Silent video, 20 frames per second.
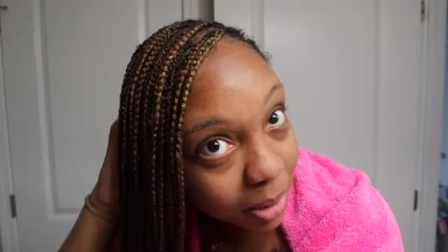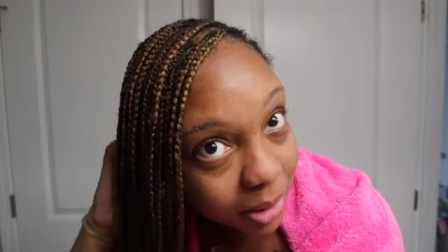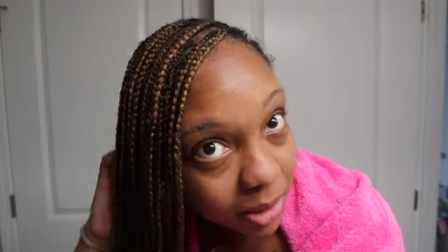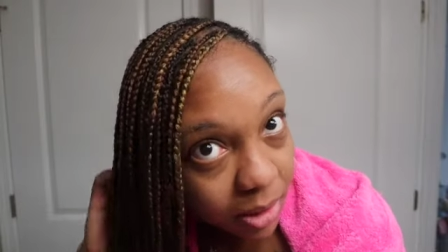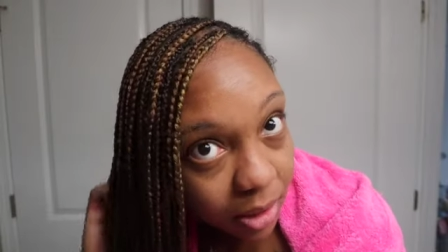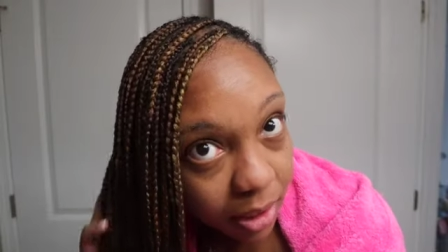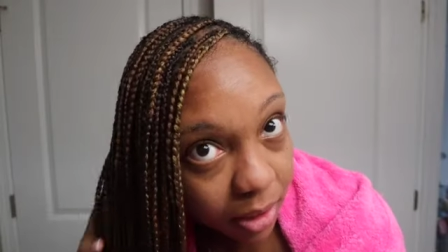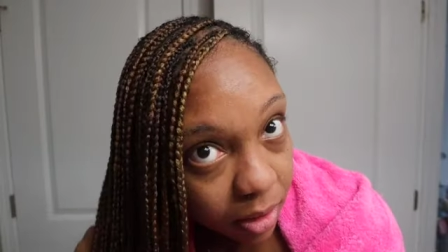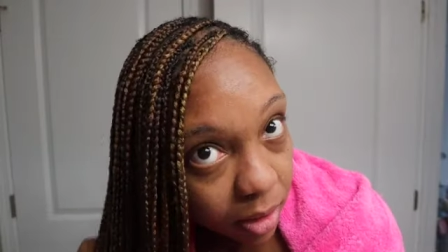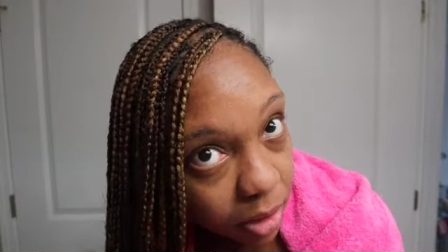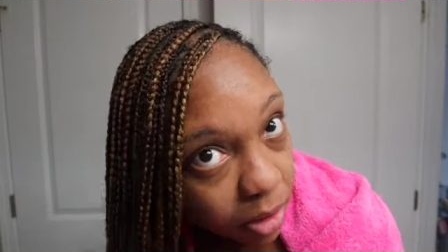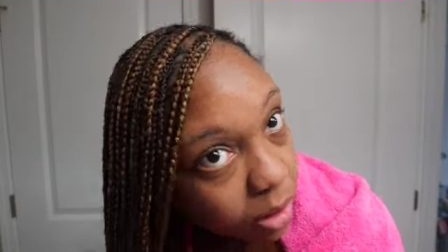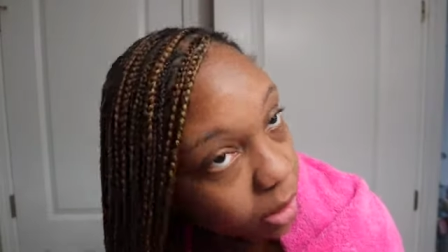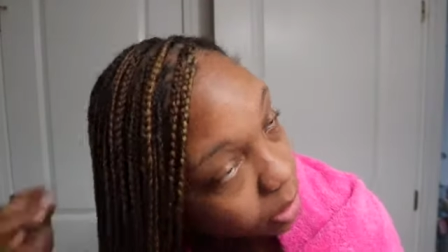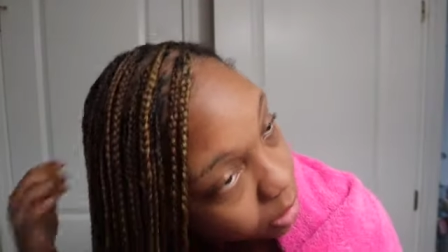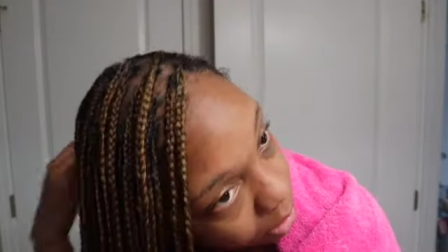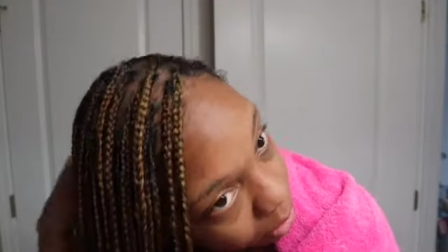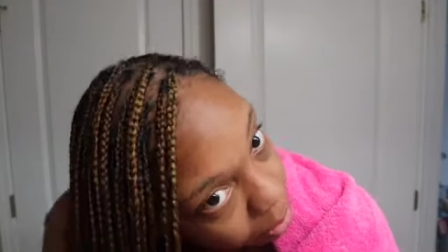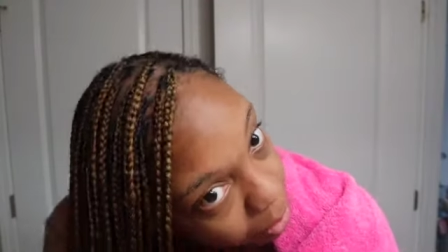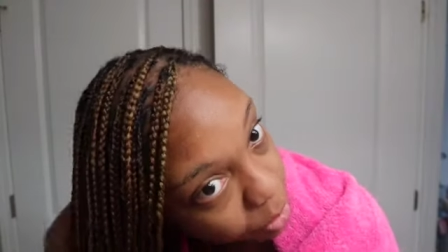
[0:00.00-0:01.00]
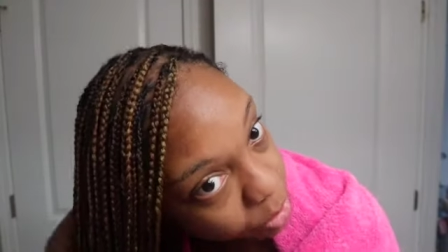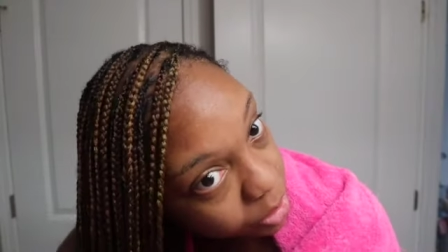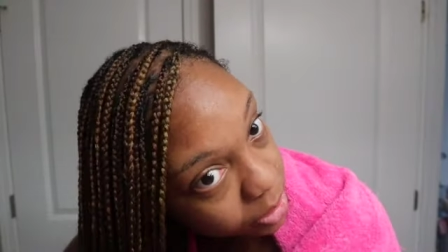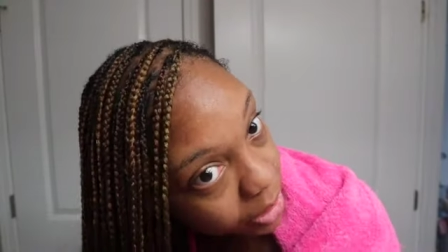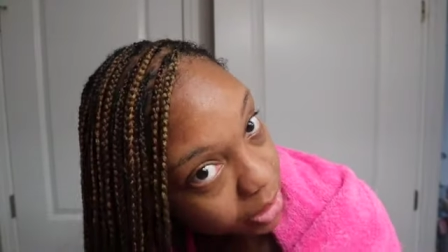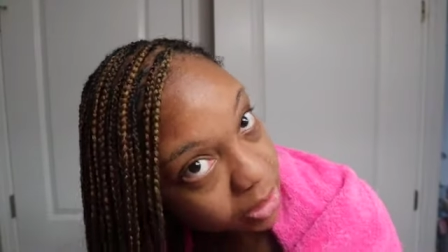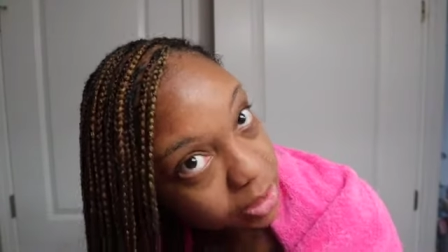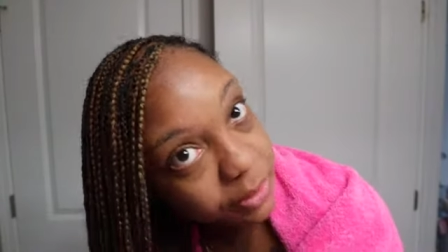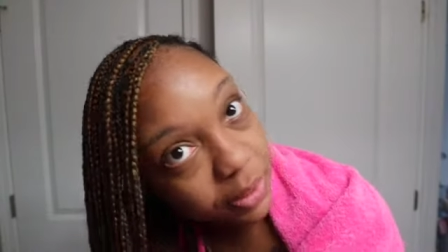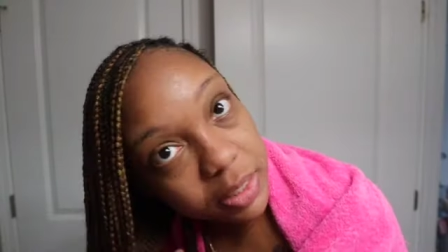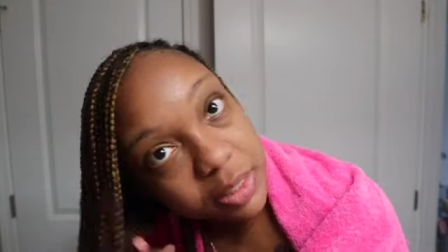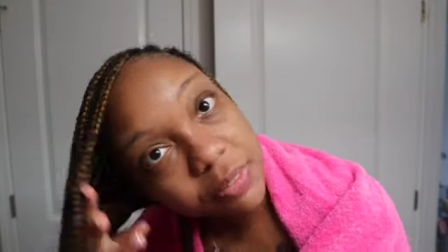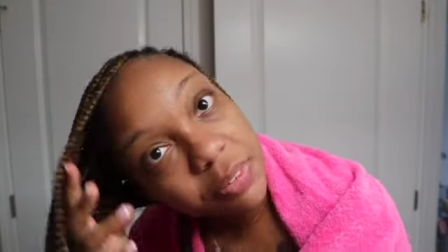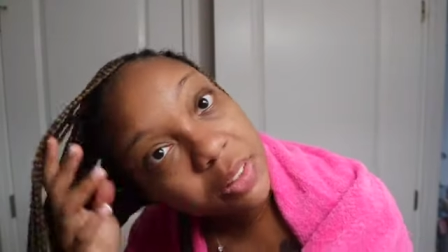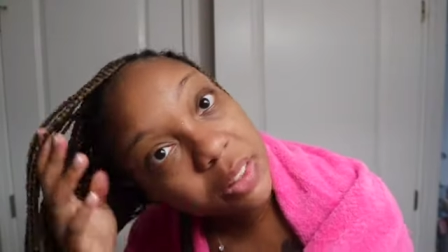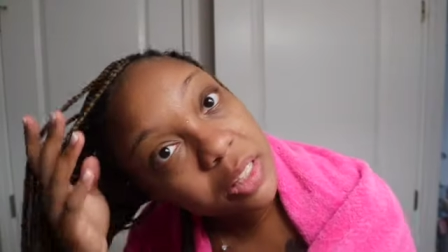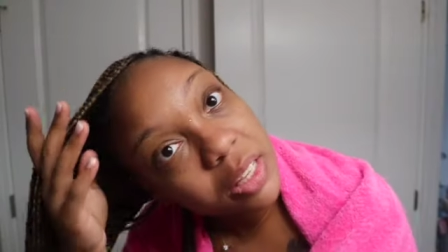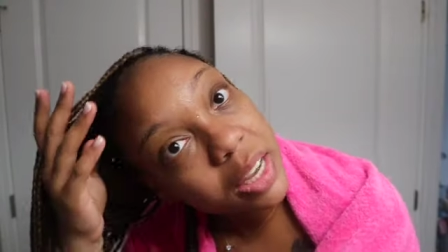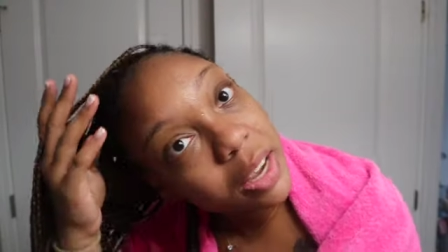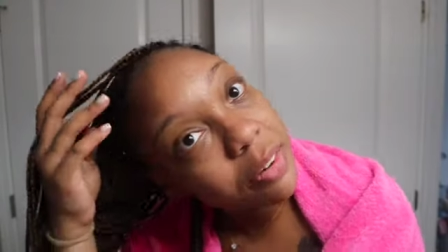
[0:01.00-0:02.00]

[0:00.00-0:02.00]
it's like literally the most satisfying feeling